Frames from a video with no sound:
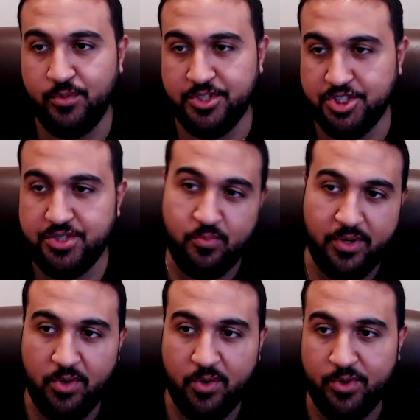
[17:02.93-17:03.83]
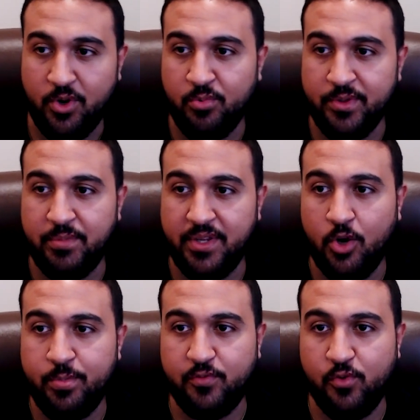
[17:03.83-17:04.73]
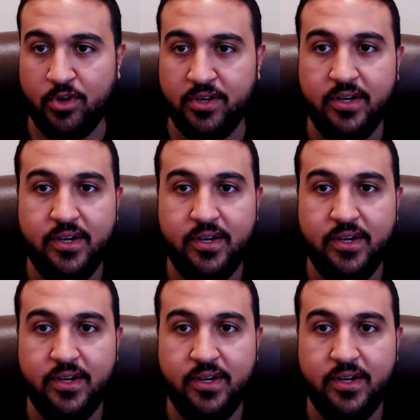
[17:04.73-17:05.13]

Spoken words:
Which what we all we've been hoping for.